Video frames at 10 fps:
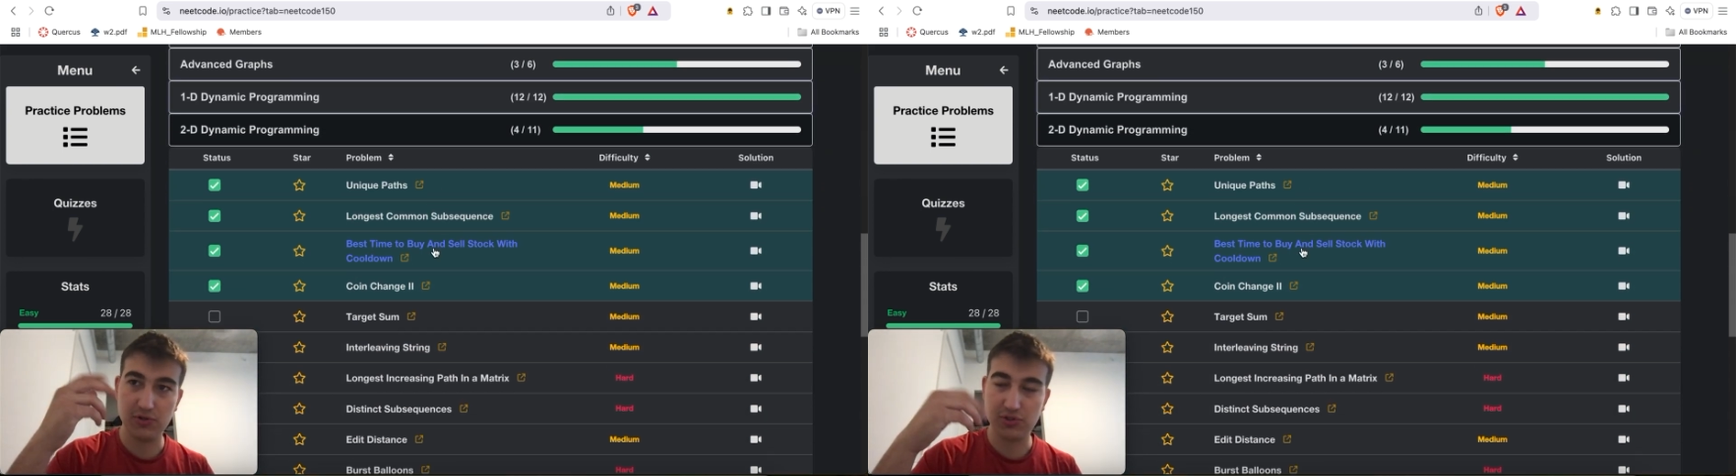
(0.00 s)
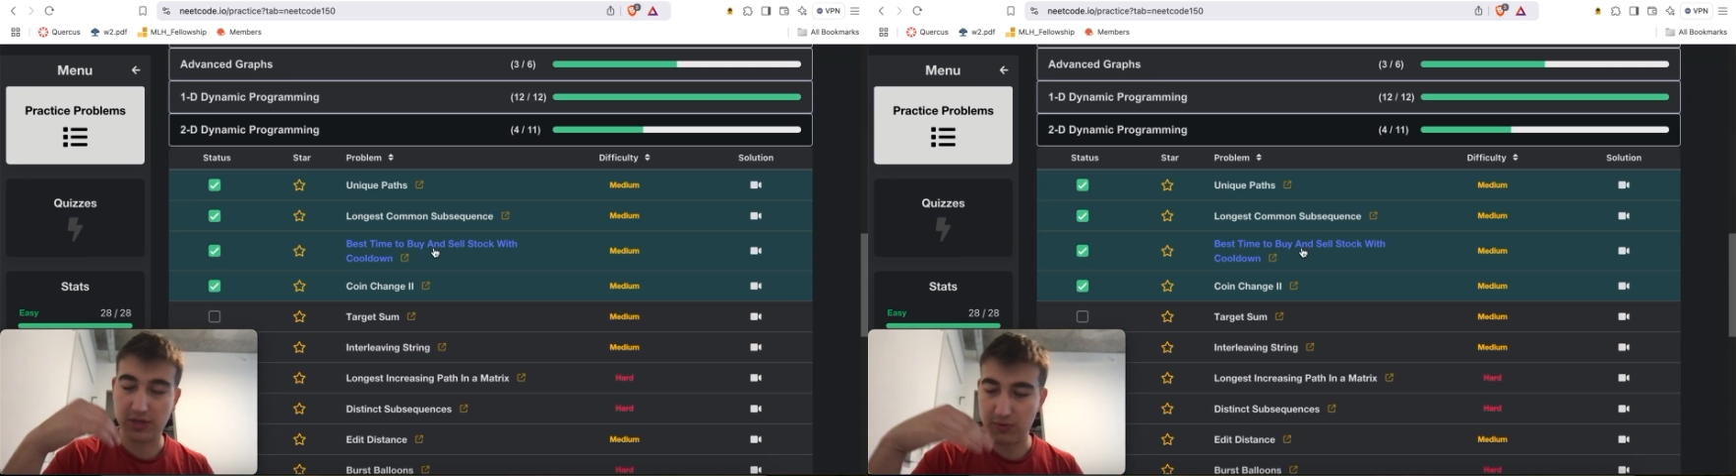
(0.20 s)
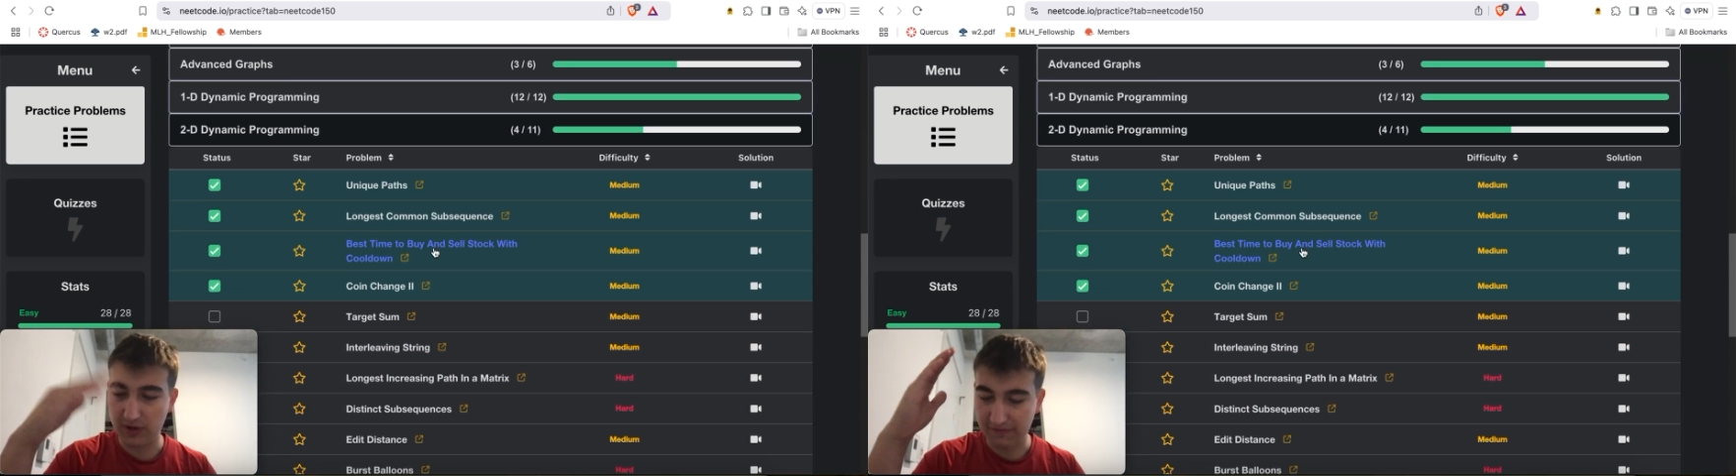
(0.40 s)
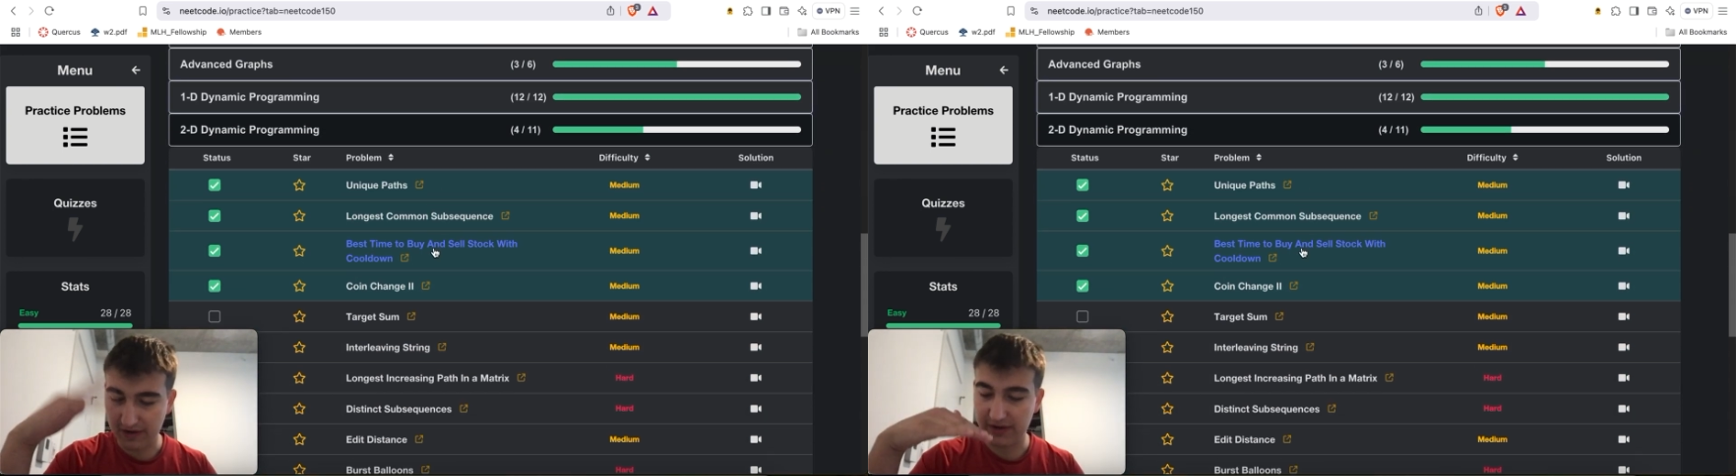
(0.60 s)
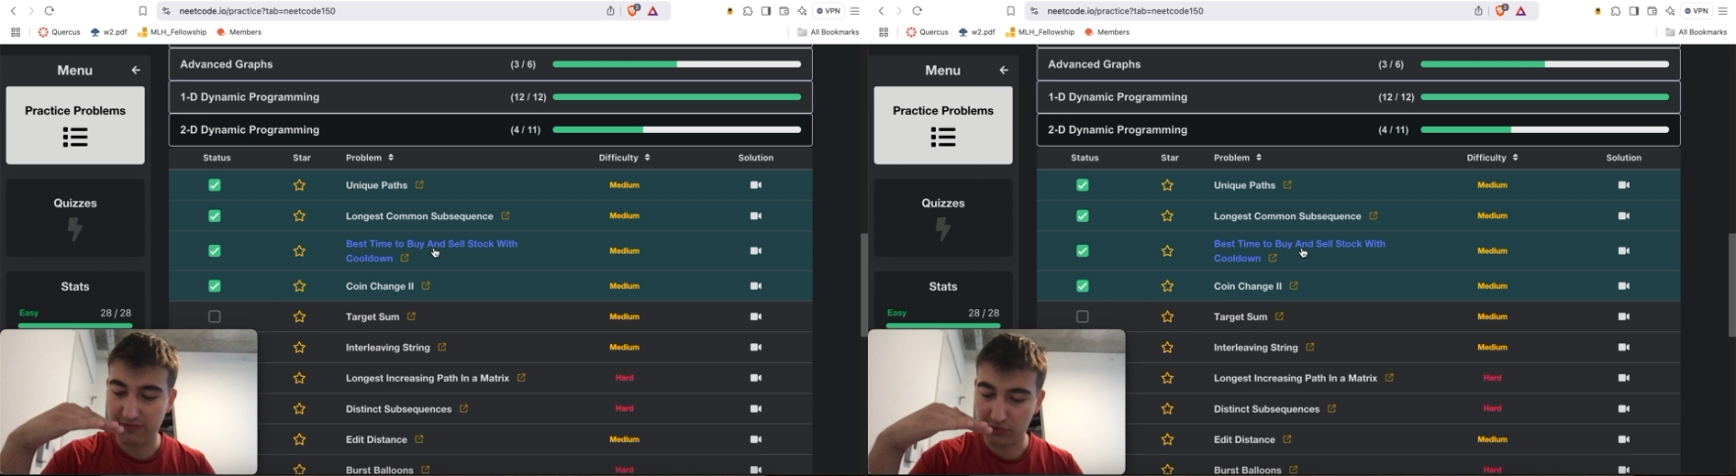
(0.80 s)
so that way if I
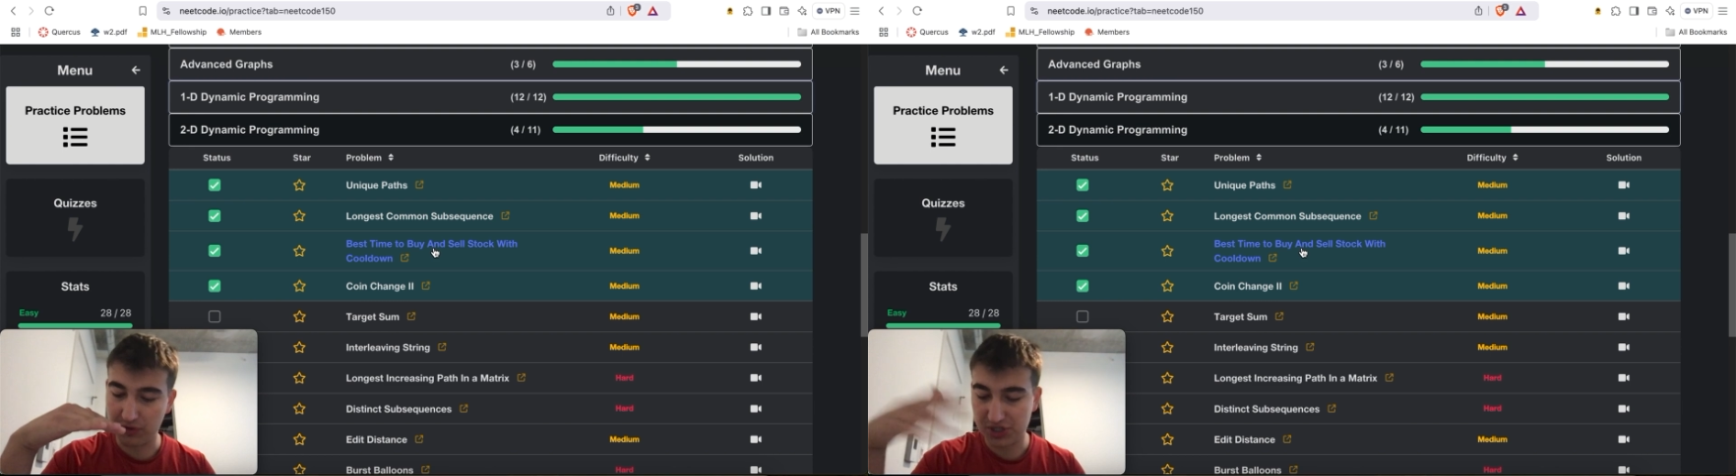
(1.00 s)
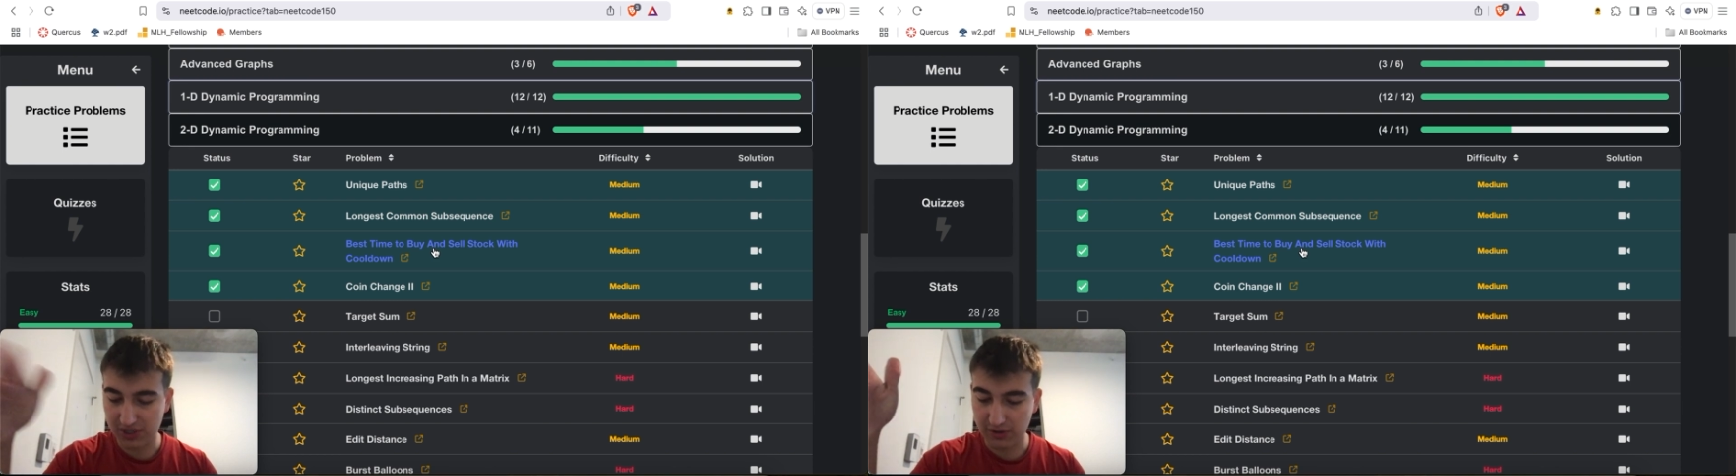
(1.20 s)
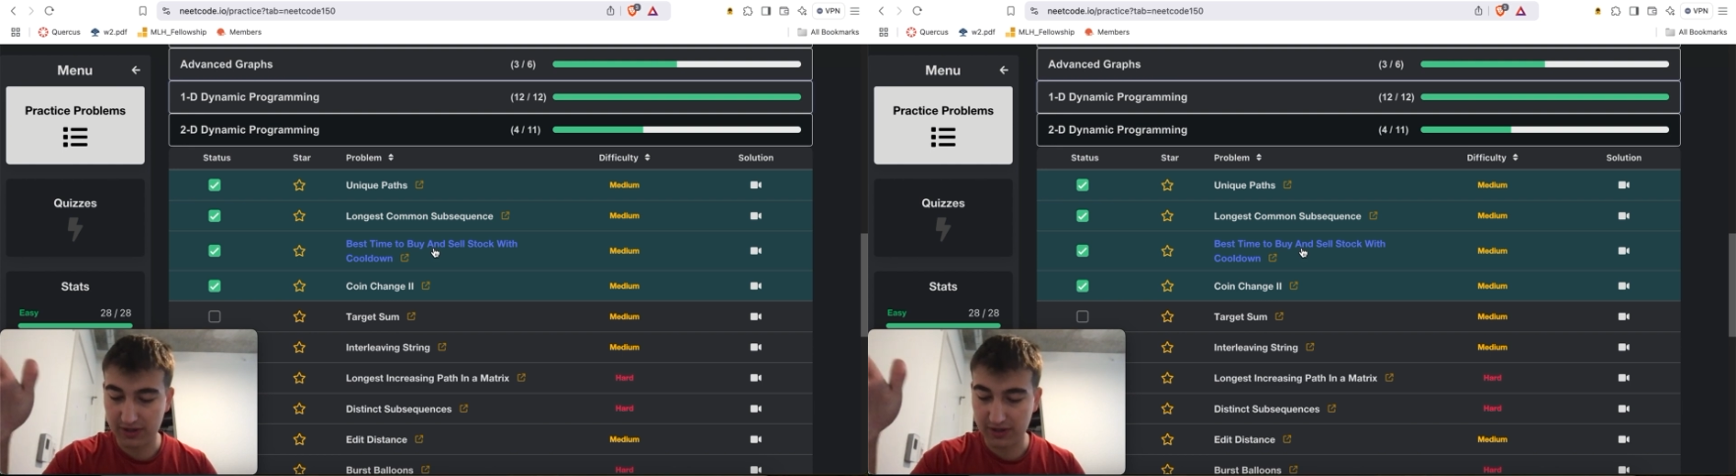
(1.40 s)
ever reach 0 at